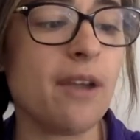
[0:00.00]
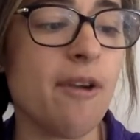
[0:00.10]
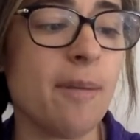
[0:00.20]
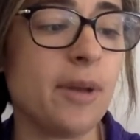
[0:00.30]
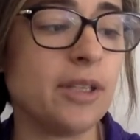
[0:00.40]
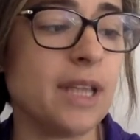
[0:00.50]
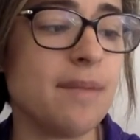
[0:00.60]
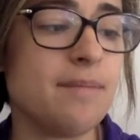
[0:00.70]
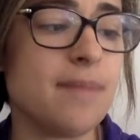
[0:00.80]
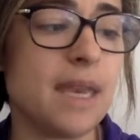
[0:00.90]
Grunbolt had
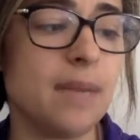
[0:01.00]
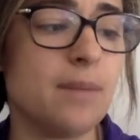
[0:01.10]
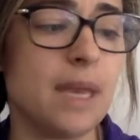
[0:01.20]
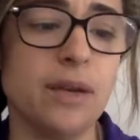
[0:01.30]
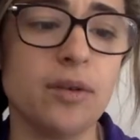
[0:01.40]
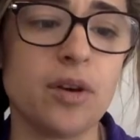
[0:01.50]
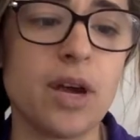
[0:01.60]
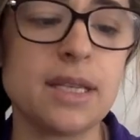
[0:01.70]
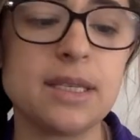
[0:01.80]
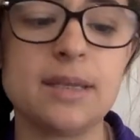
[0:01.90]
many, many
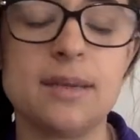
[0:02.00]
regrets.